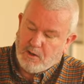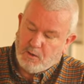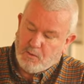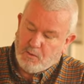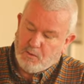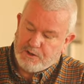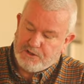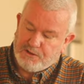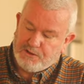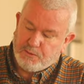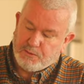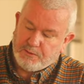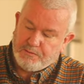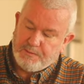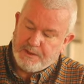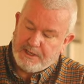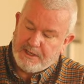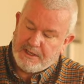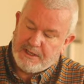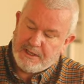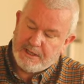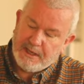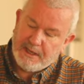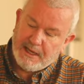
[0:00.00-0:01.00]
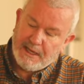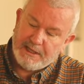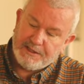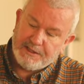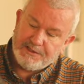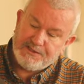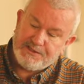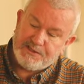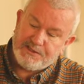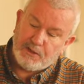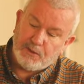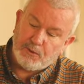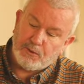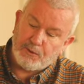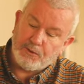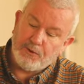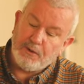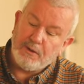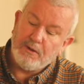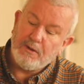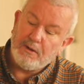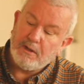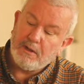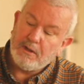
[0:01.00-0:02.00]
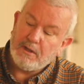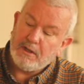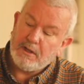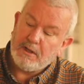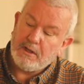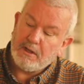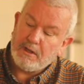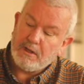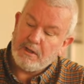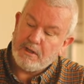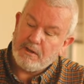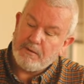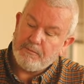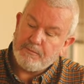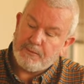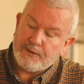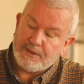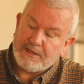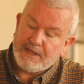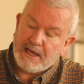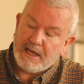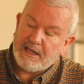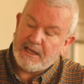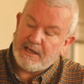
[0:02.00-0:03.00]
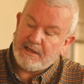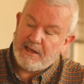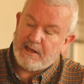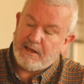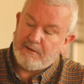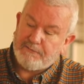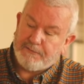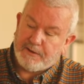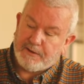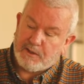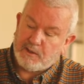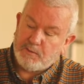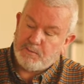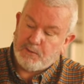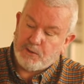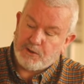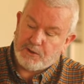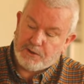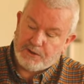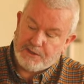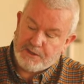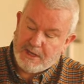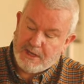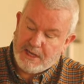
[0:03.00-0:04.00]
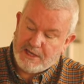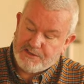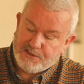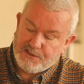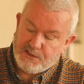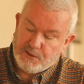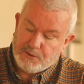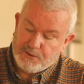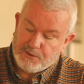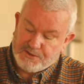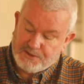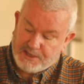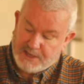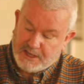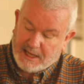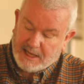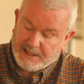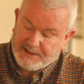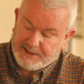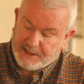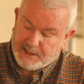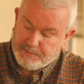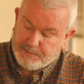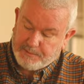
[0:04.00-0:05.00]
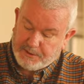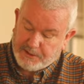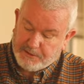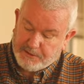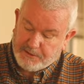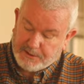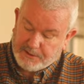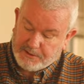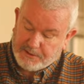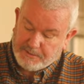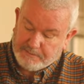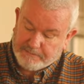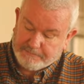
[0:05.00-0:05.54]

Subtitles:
which would be hand sewn, but again, a fire bucket as used at that period.